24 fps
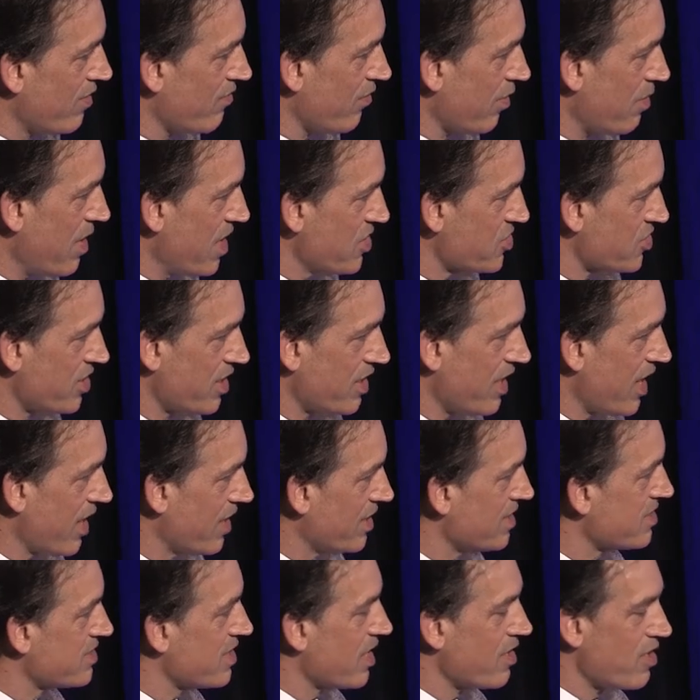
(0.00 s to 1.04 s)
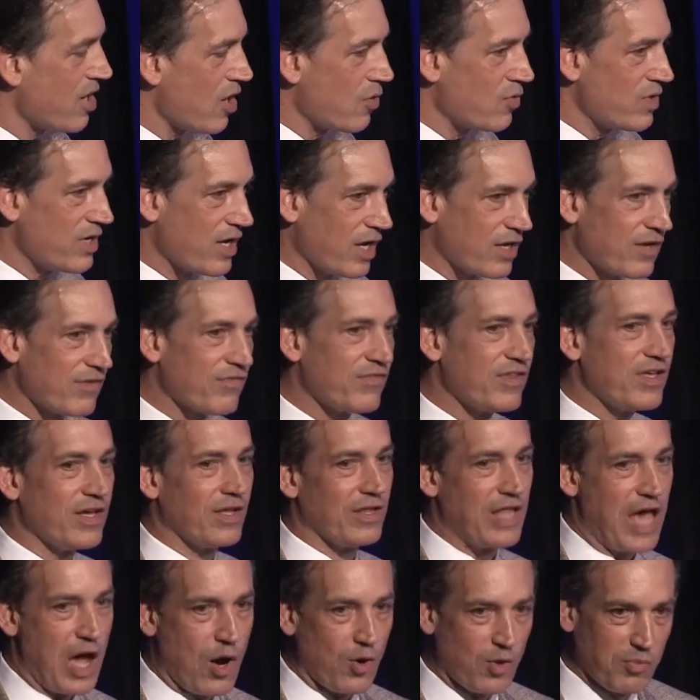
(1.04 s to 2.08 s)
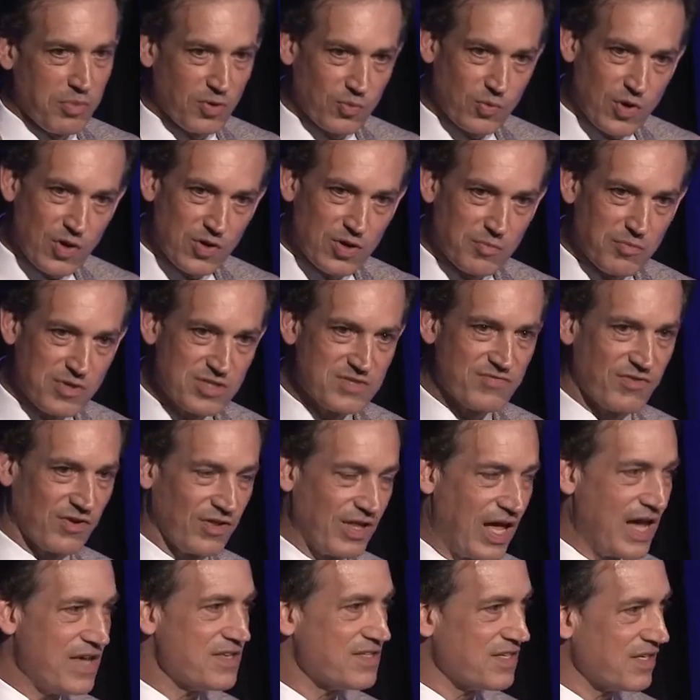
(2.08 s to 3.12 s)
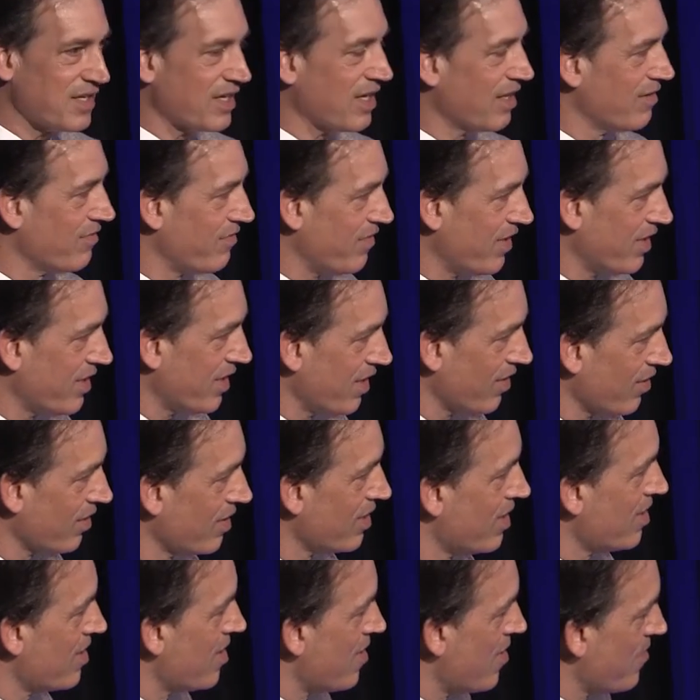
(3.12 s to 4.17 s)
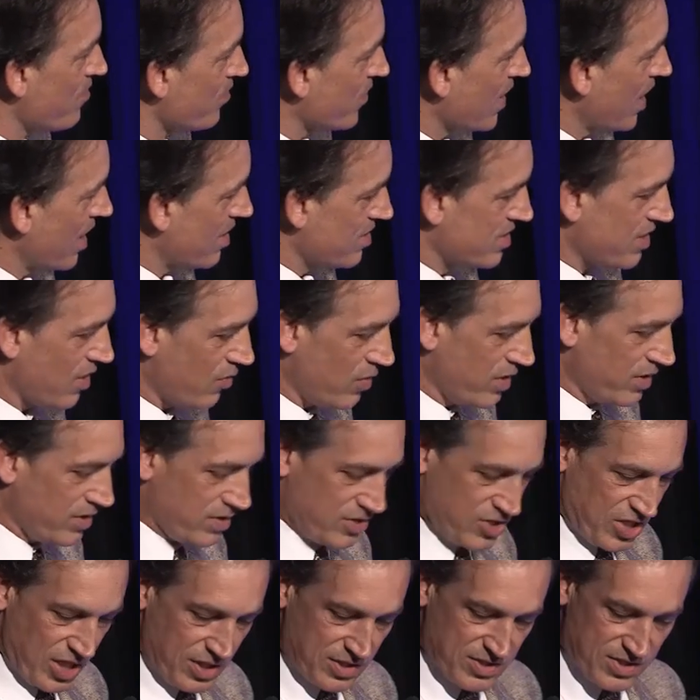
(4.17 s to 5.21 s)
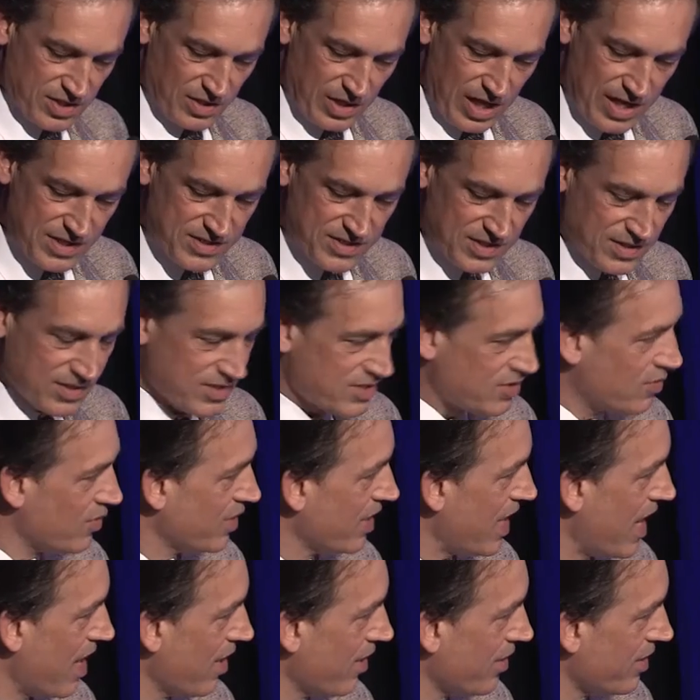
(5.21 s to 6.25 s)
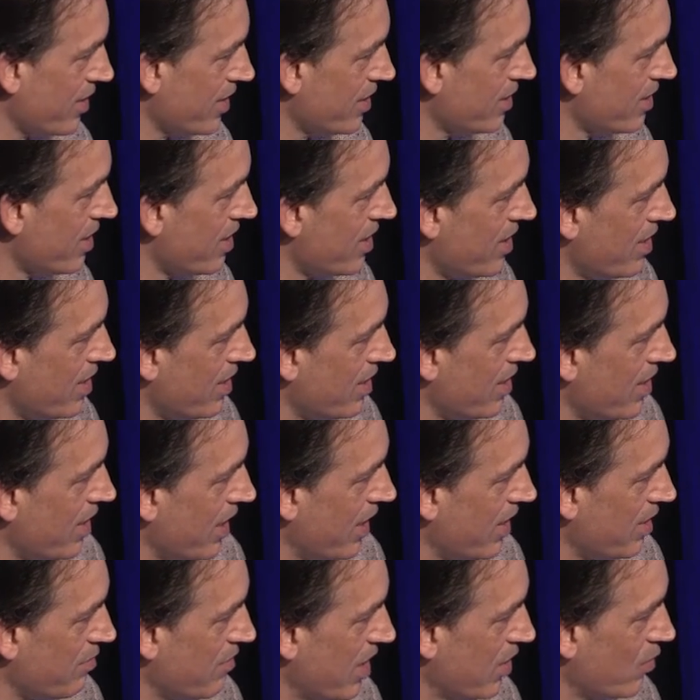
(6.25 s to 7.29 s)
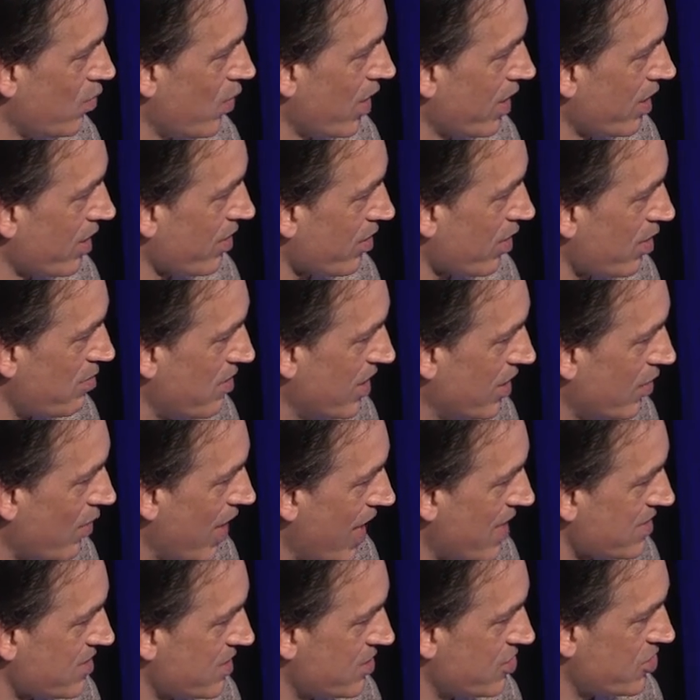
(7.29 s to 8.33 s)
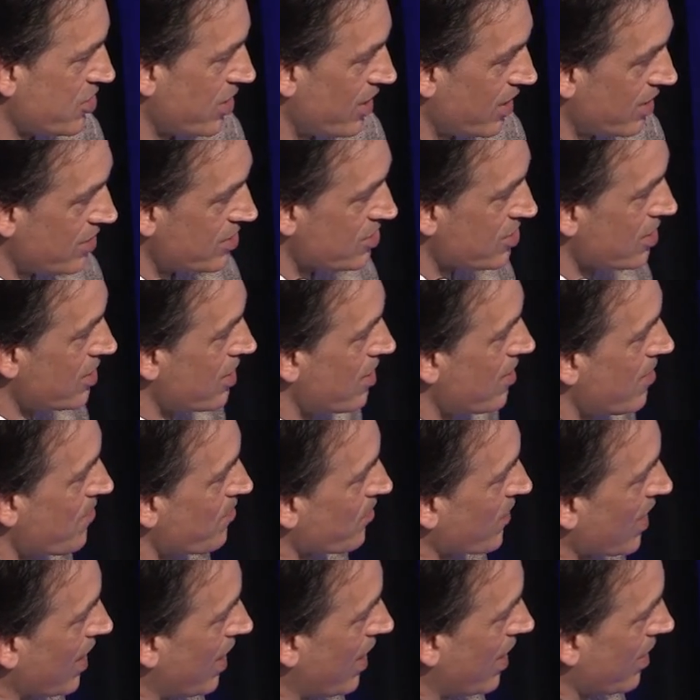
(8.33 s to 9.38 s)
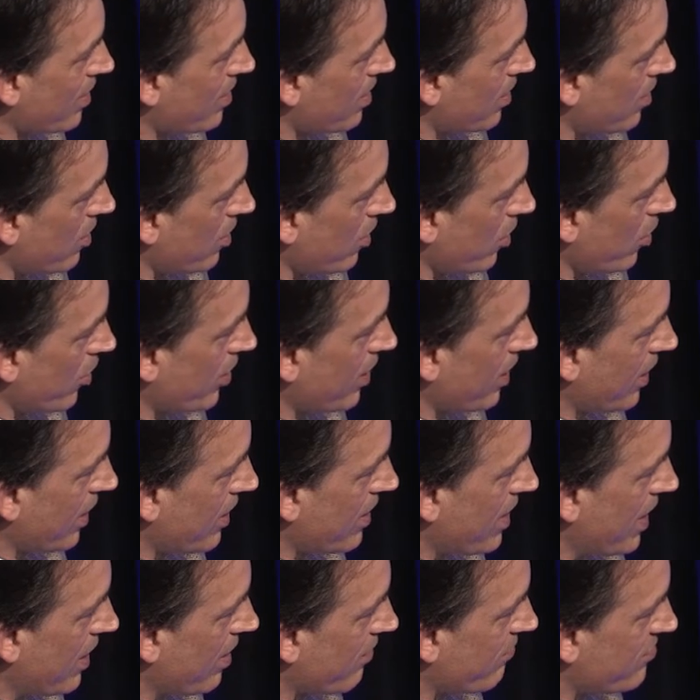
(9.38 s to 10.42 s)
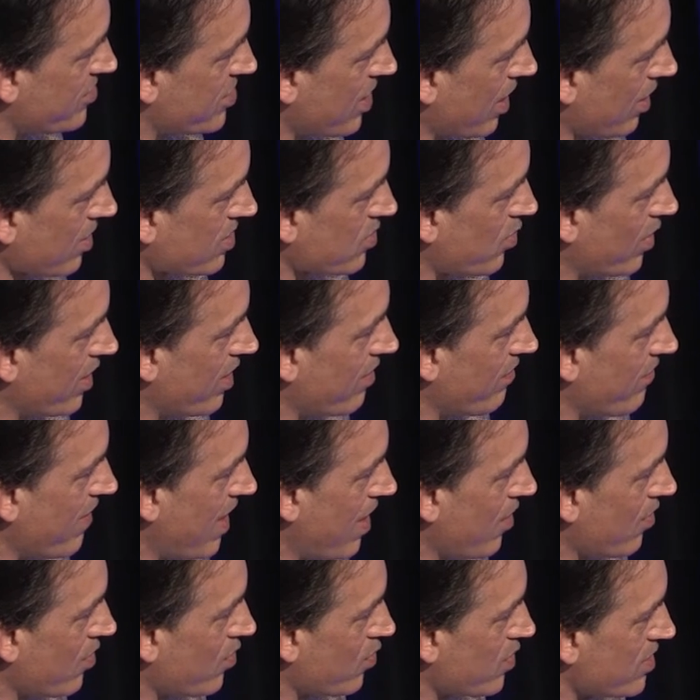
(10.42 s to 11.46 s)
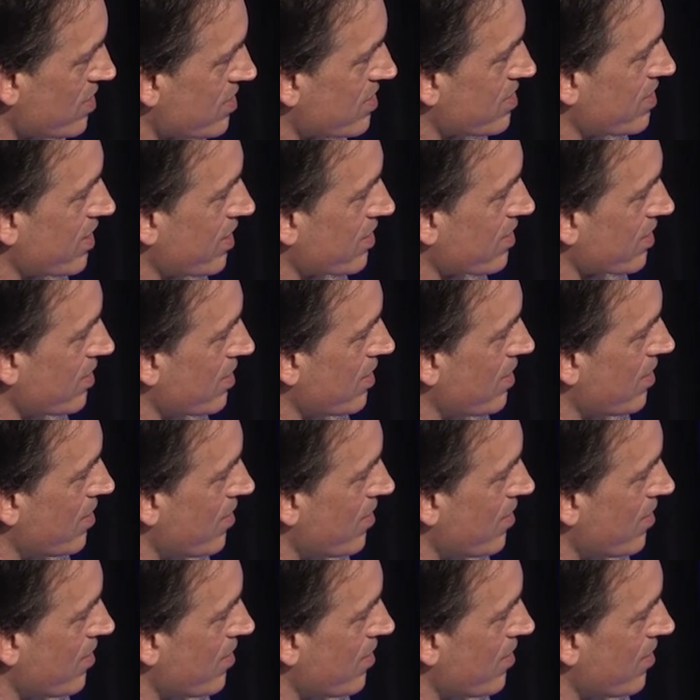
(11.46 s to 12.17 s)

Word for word: information in hand, he said, no, none of the allowable rotamers for lysine can fit here. And so, he changed the lysine to an alanine, and he made one other amino acid change. And looking at native gels, what he found was that